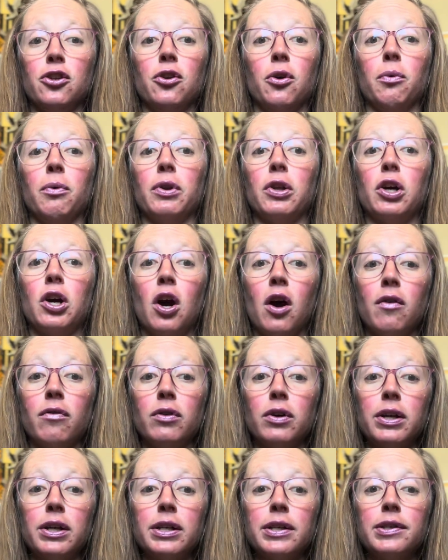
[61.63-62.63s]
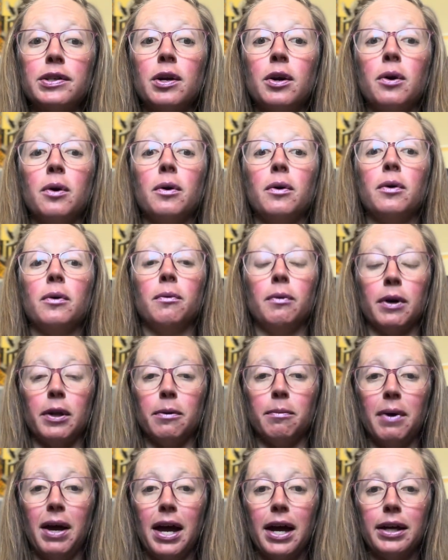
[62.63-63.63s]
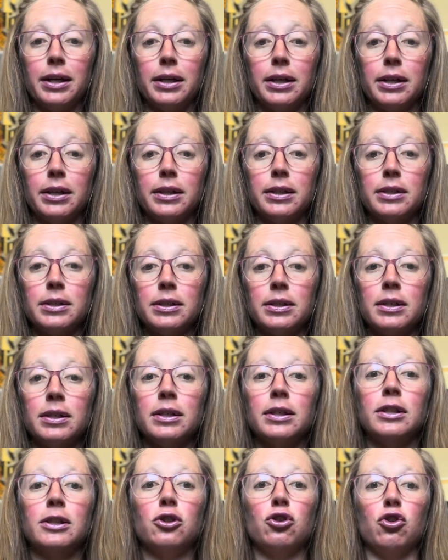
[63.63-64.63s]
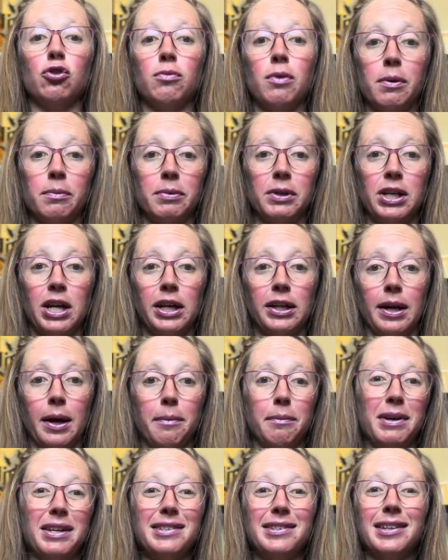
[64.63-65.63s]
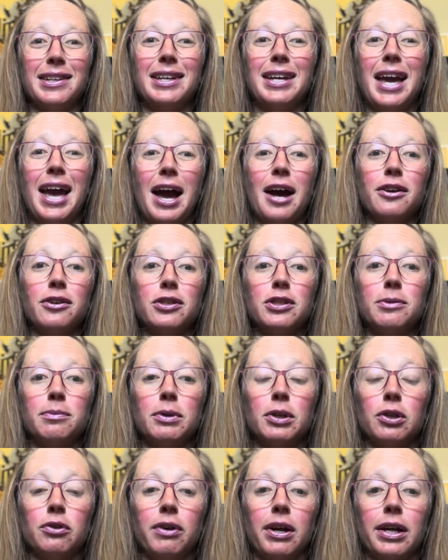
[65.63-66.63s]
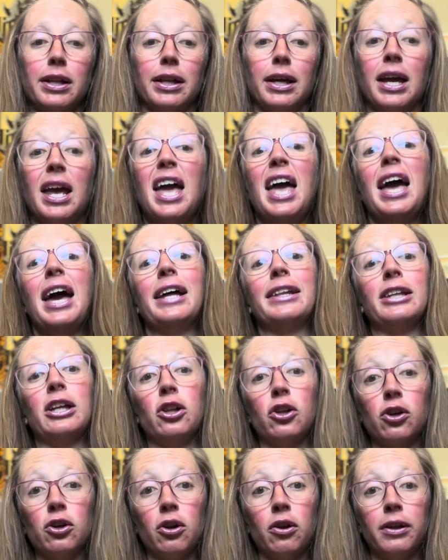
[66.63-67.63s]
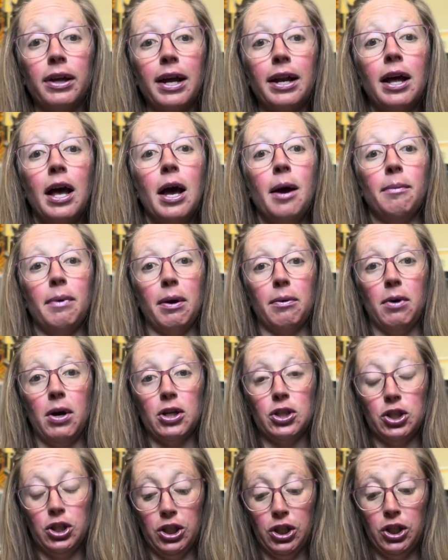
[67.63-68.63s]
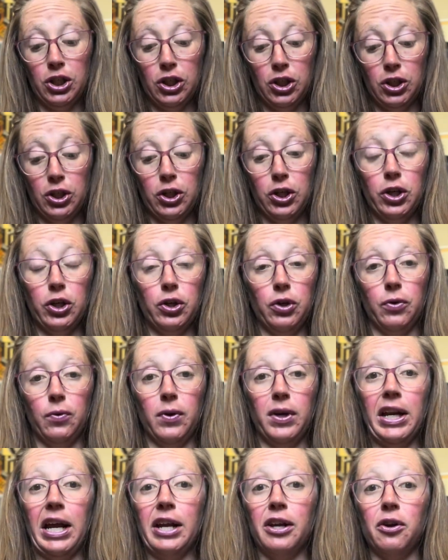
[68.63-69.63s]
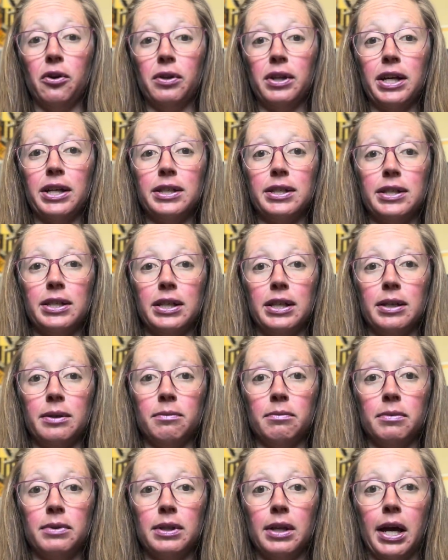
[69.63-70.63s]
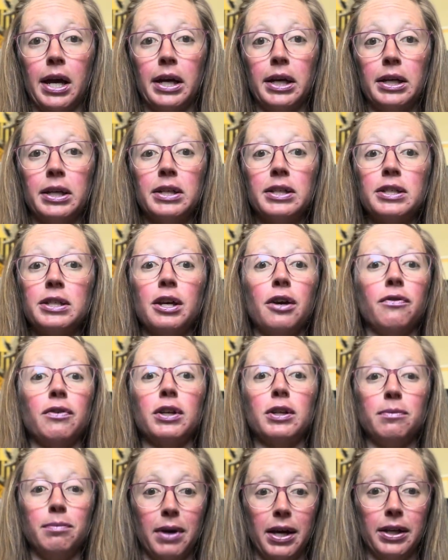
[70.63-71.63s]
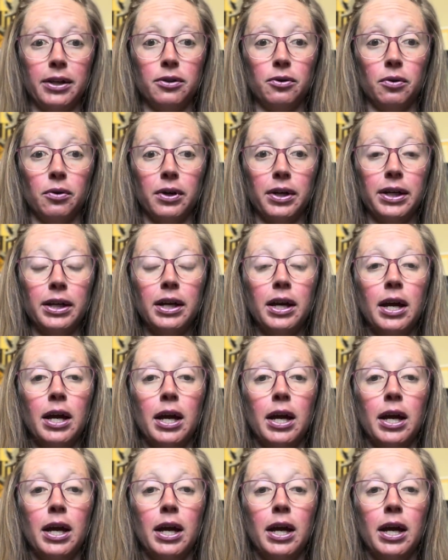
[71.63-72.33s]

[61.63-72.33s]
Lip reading: know where the cover is, where the back is, turn one page at a time. Basically, how to use a book correctly. And they'll learn all that by watching you. And I know that seems like self-explanatory,